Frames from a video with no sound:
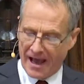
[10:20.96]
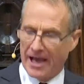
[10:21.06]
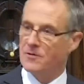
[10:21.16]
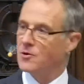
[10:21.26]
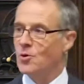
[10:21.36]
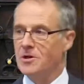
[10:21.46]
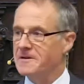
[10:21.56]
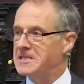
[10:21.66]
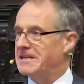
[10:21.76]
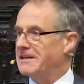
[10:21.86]
And all of
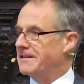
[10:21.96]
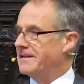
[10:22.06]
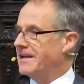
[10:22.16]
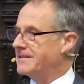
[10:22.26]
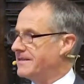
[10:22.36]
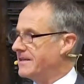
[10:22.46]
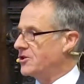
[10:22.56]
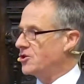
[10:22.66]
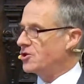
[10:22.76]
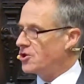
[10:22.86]
a sudden, there's this
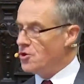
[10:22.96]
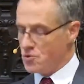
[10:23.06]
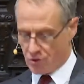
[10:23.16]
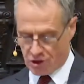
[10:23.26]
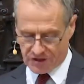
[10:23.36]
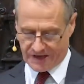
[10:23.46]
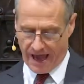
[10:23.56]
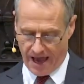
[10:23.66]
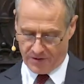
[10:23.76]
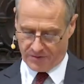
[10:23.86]
huge
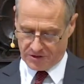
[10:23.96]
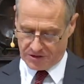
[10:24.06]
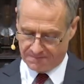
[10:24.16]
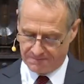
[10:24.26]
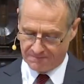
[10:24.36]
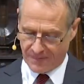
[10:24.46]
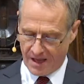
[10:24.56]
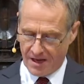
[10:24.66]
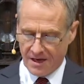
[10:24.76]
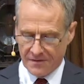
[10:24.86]
sound.
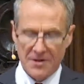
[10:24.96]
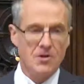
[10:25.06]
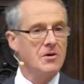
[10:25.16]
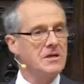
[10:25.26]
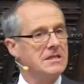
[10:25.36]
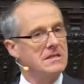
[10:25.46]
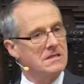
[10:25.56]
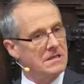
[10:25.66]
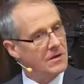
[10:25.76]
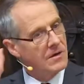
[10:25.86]
The noise is
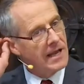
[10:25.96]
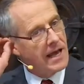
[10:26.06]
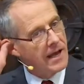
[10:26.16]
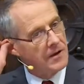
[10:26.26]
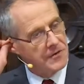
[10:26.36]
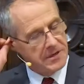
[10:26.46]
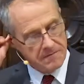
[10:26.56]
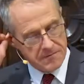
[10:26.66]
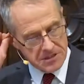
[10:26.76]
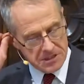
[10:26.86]
so loud that
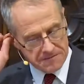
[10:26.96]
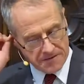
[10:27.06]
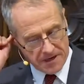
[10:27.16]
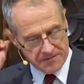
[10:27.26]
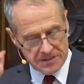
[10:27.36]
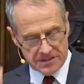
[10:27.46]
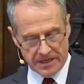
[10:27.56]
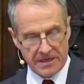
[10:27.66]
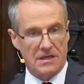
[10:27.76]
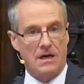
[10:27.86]
in verses 5 and
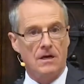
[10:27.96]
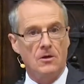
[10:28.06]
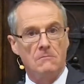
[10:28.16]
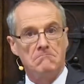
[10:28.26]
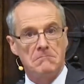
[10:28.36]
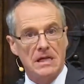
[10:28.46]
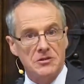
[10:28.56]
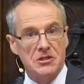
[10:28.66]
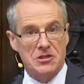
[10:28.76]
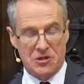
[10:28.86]
6, a whole
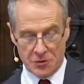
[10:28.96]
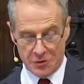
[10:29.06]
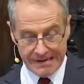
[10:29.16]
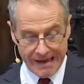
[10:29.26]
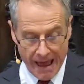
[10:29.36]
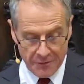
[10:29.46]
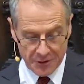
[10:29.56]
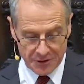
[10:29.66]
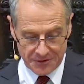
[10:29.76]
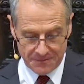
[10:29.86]
multitude
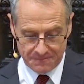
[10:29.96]
gathered.